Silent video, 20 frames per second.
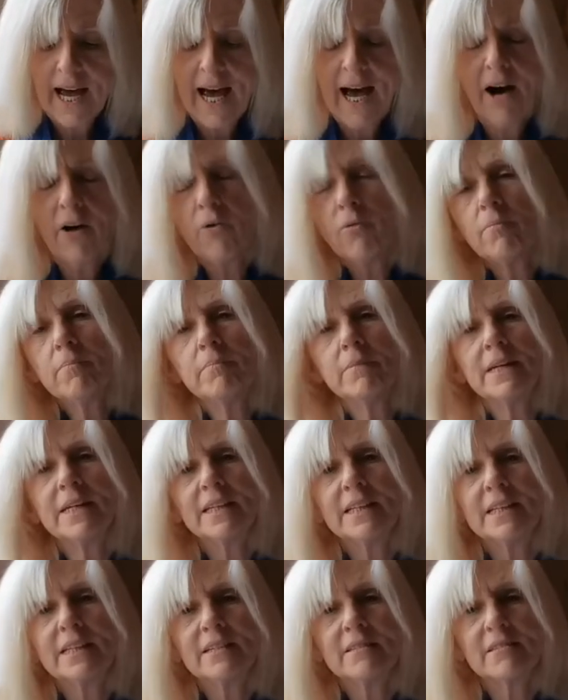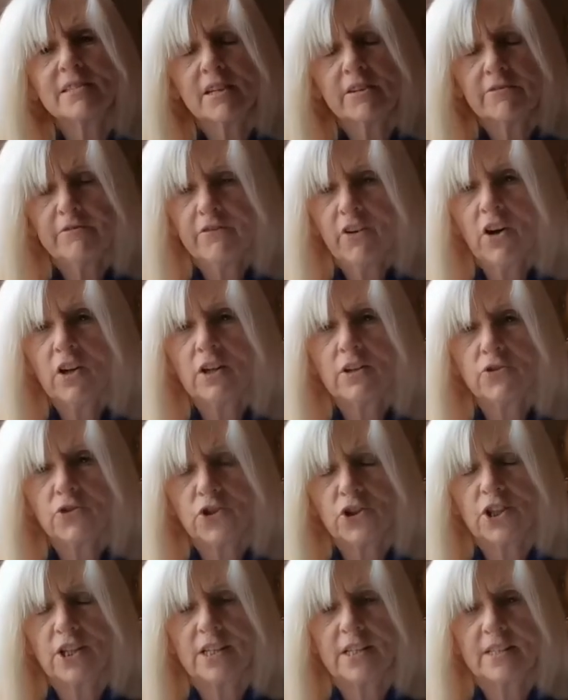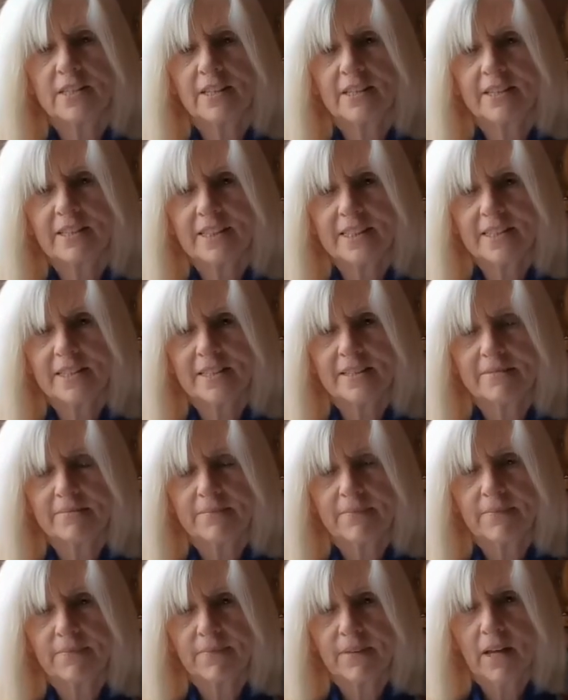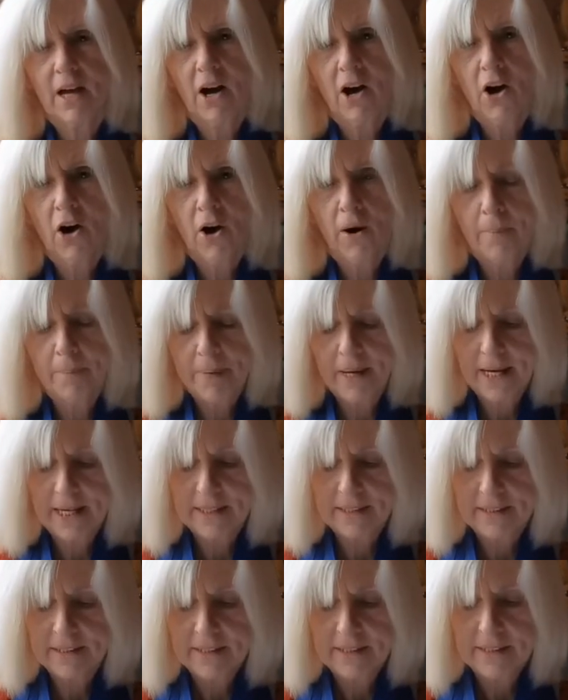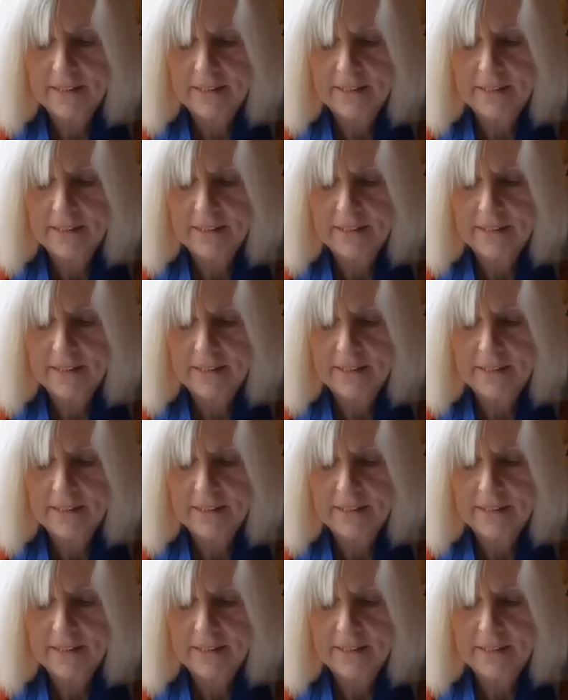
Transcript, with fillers: Help me to follow Jesus. Amen.